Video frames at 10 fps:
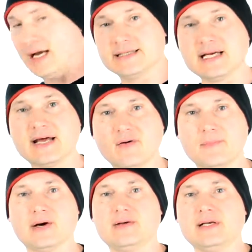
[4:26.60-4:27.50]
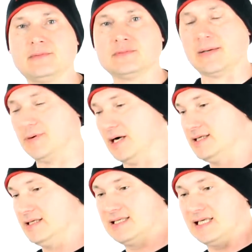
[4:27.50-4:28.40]
I did have a Burton Name Dropper. I
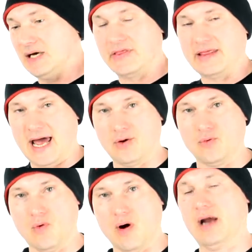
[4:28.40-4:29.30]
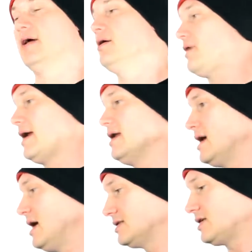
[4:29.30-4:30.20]
did sell that one, right?
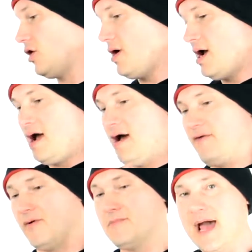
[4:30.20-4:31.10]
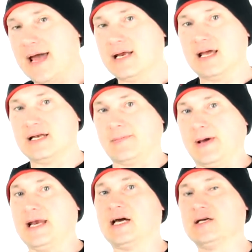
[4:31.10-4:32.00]
So for men,
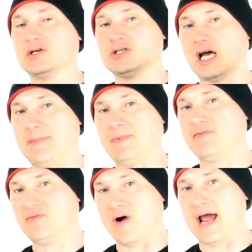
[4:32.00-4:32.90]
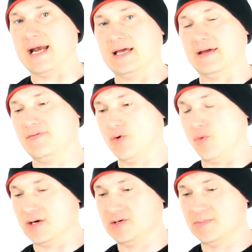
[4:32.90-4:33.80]
depending on your type of riding, if you
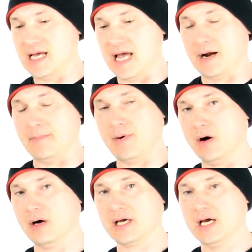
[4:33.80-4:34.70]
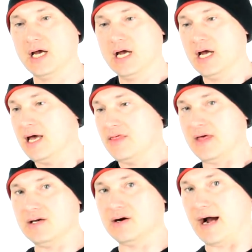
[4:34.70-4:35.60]
want to be in a park,
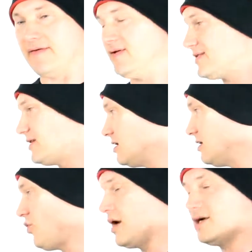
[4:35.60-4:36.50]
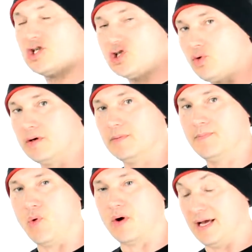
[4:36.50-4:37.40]
then you're obviously going to want a shorter
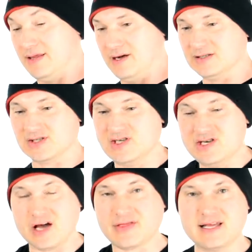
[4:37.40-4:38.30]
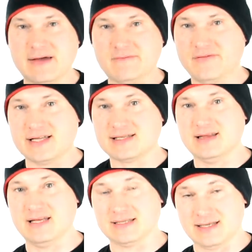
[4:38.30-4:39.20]
board. And there's nothing that fits
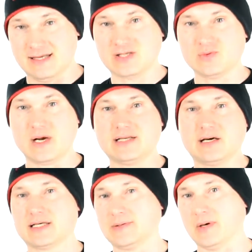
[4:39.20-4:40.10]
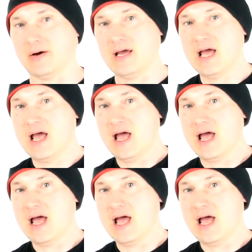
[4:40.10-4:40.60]
in this. And this is what I talked about.